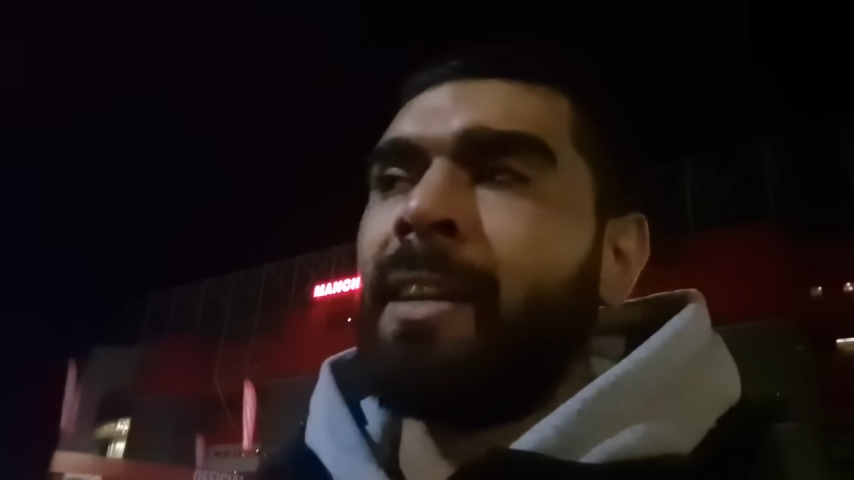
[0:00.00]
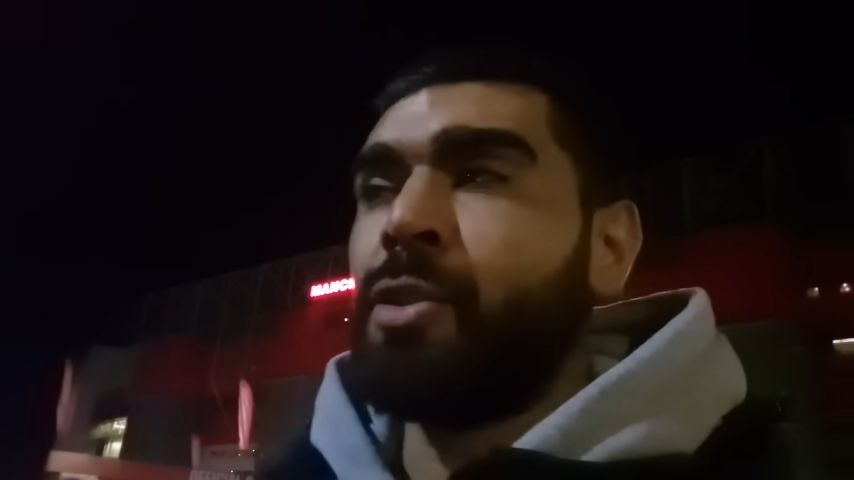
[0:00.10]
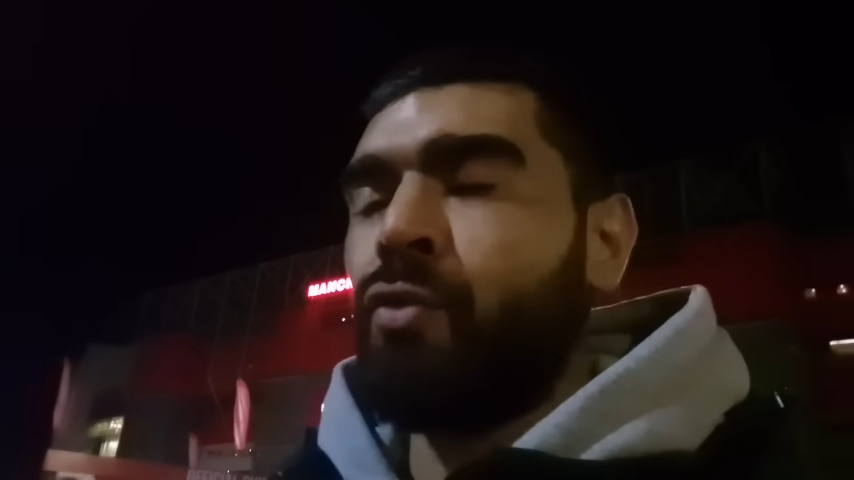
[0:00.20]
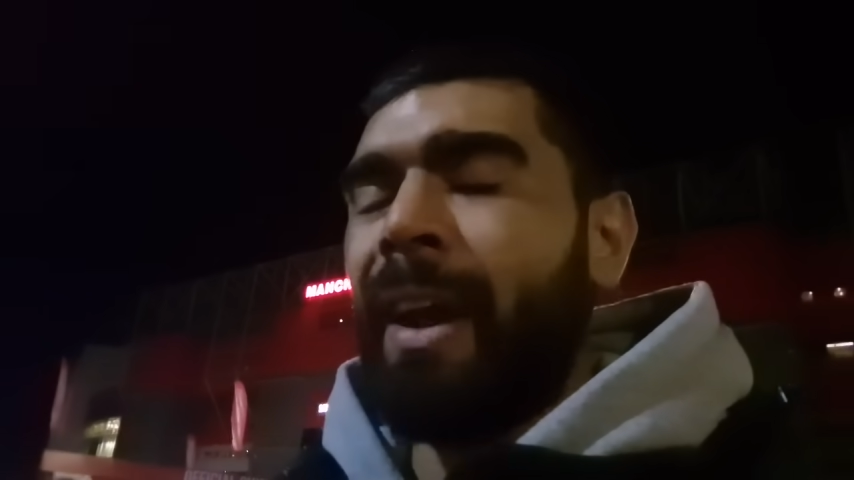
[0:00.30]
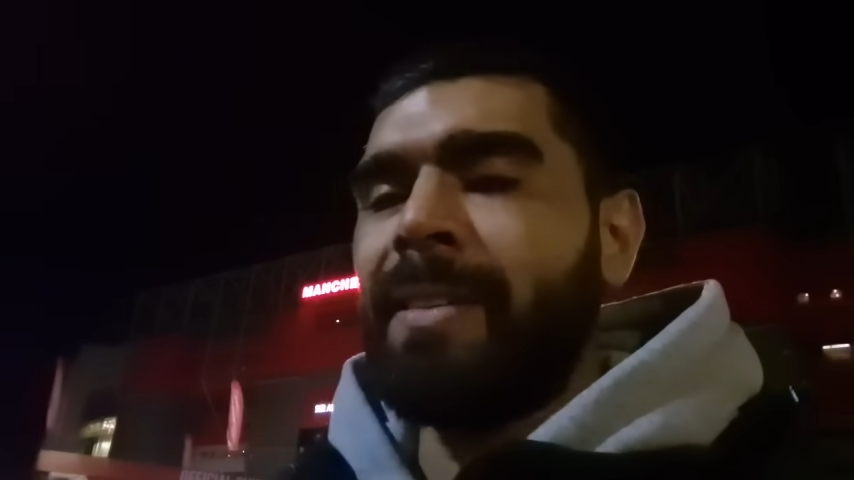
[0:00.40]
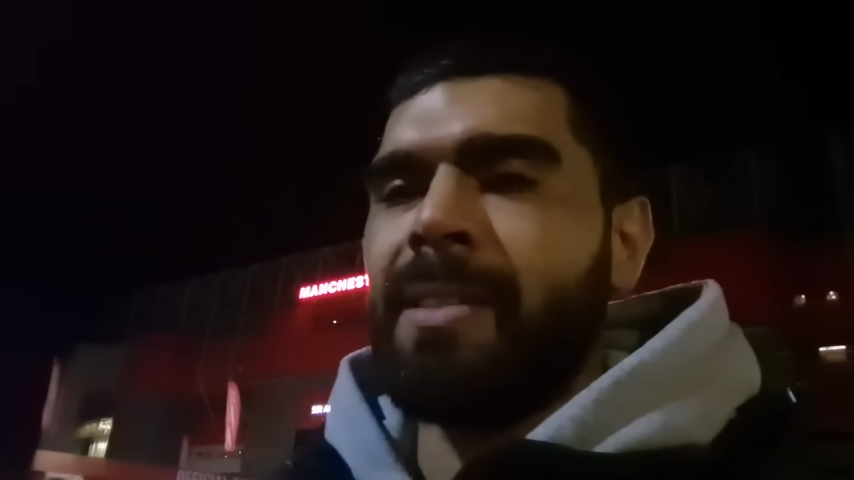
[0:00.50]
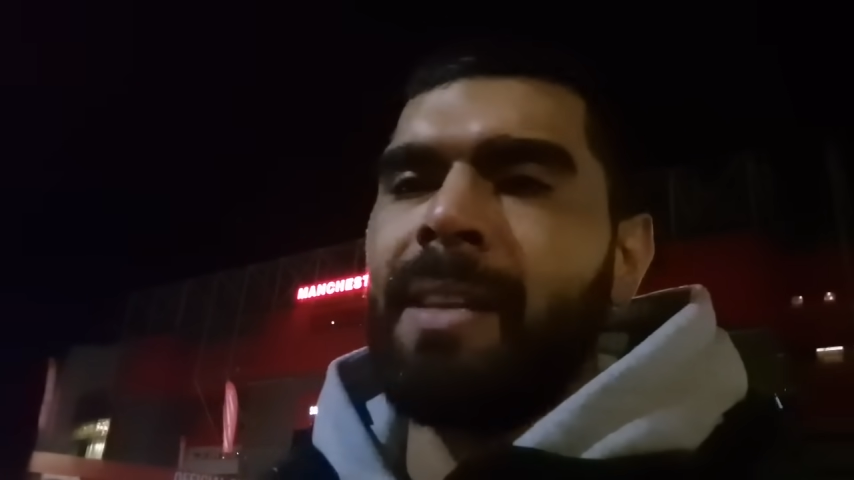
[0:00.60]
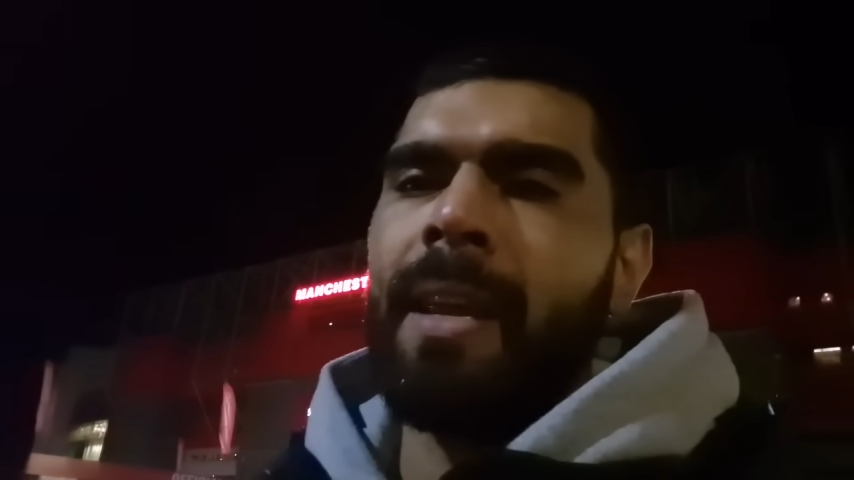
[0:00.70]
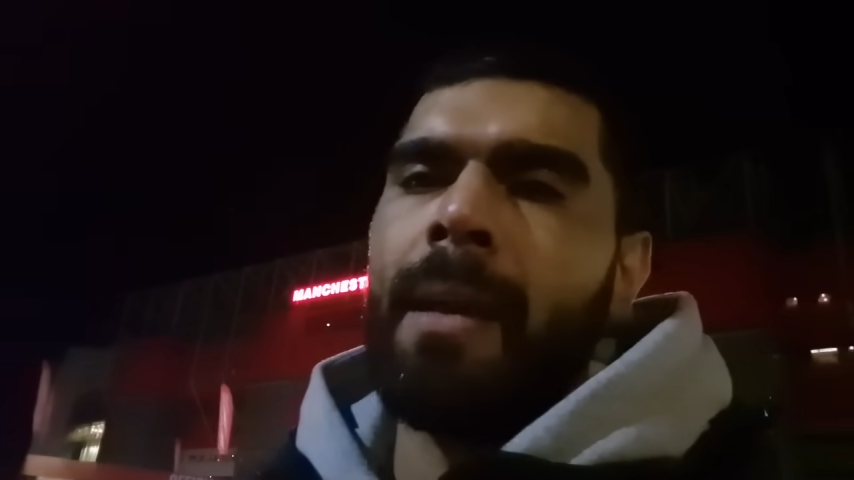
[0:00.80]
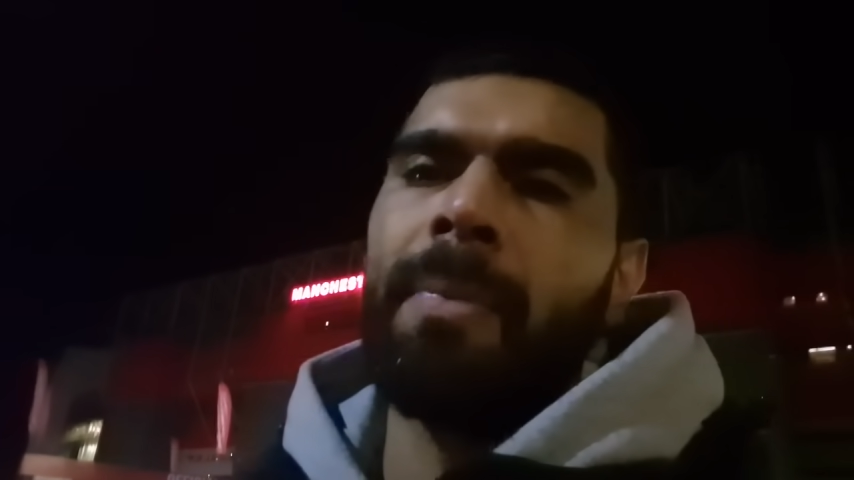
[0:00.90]
And it's great to
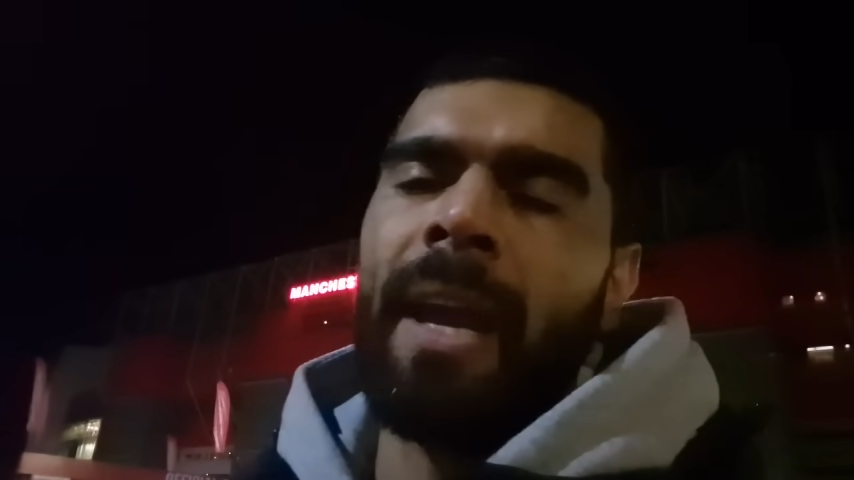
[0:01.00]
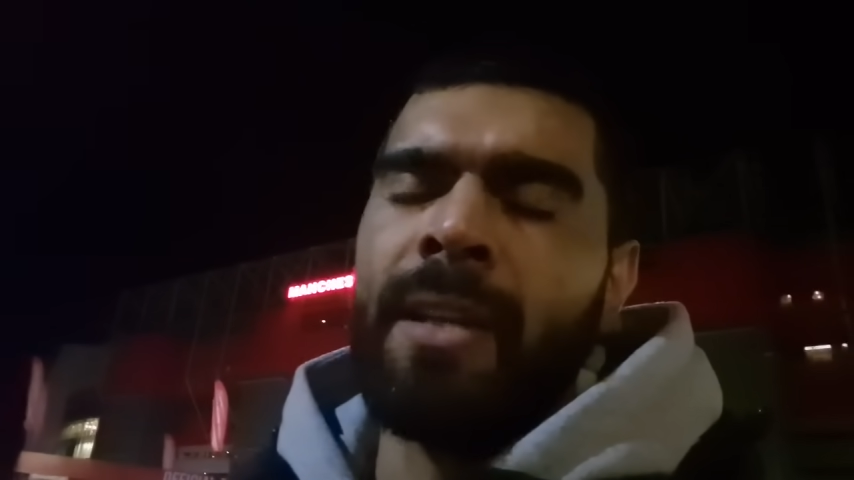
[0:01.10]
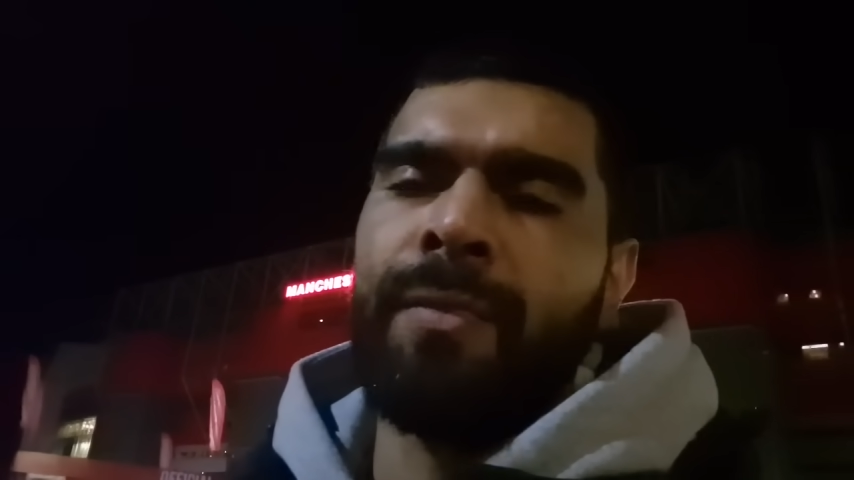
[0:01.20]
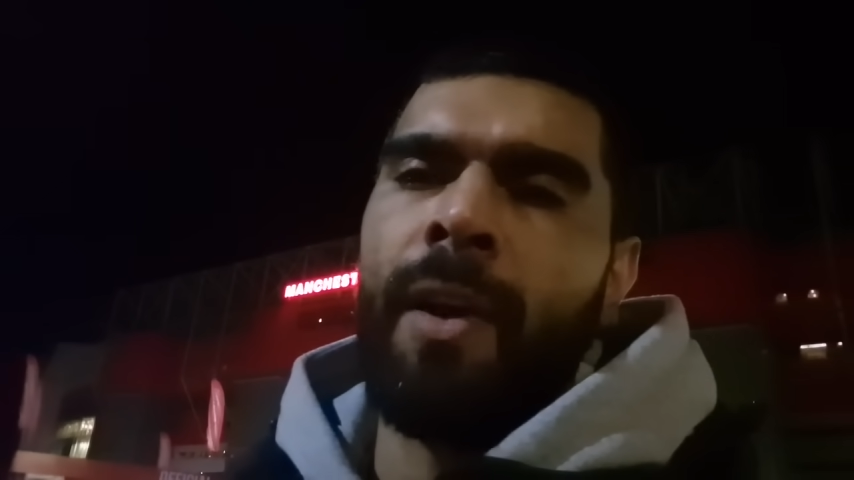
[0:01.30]
see him get his